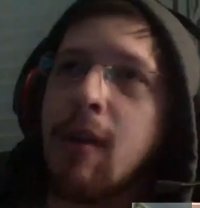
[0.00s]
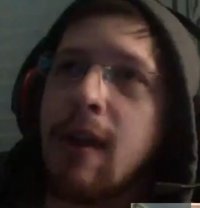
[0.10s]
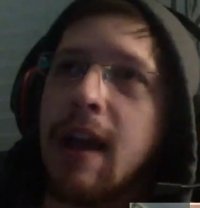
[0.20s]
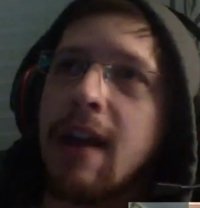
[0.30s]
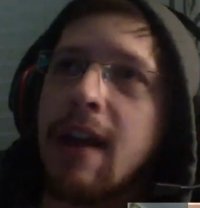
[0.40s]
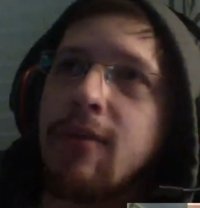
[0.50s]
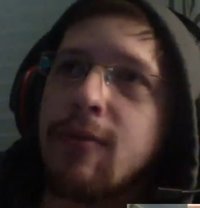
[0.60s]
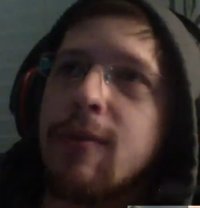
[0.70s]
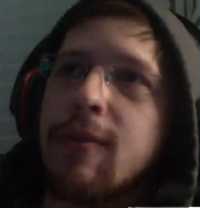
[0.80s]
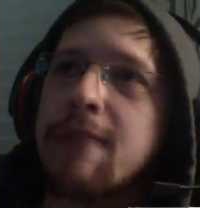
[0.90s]
out
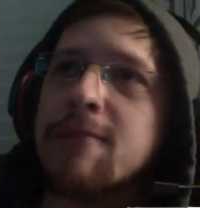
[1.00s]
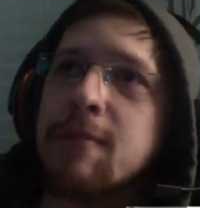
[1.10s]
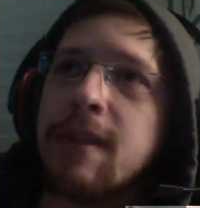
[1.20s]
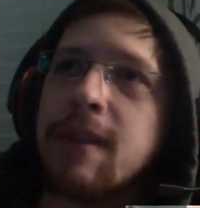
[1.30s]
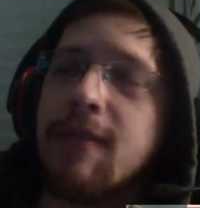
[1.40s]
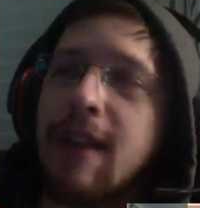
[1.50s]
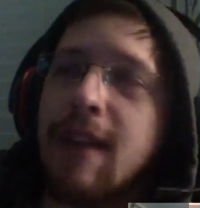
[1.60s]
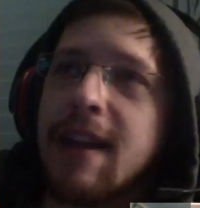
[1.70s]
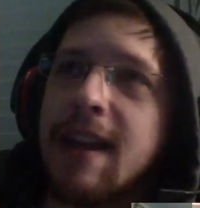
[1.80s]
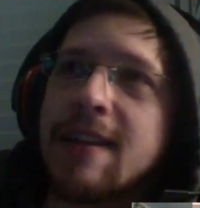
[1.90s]
3 times a week. If I
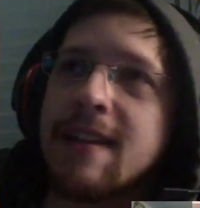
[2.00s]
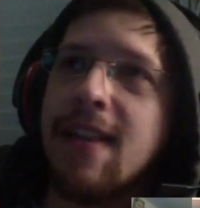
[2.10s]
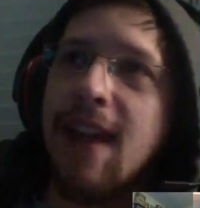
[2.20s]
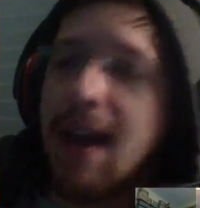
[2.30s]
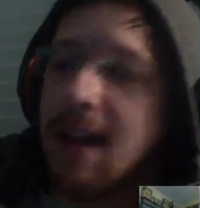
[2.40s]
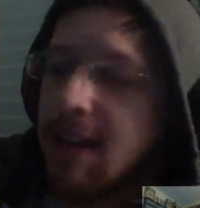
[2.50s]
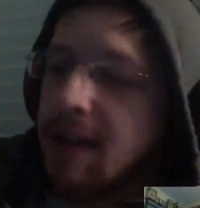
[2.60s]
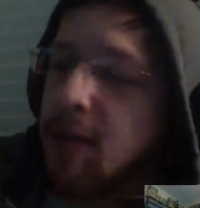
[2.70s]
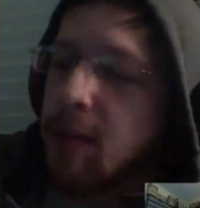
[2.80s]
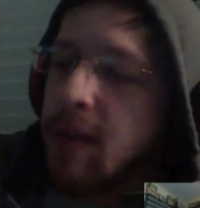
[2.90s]
can get to that, that
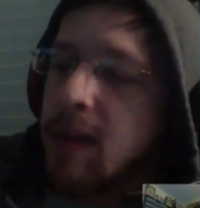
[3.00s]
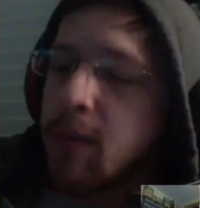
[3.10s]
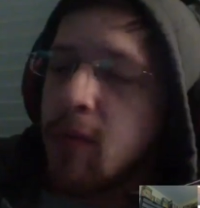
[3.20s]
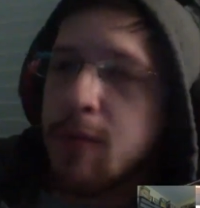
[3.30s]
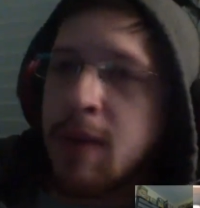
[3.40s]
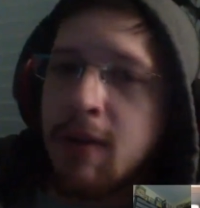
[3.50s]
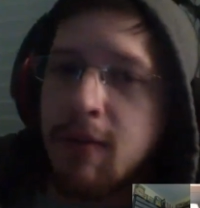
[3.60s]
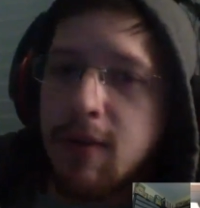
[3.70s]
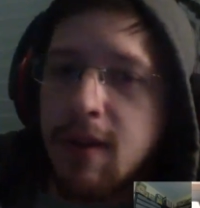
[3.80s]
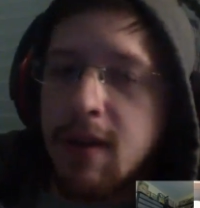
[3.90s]
would be an improvement over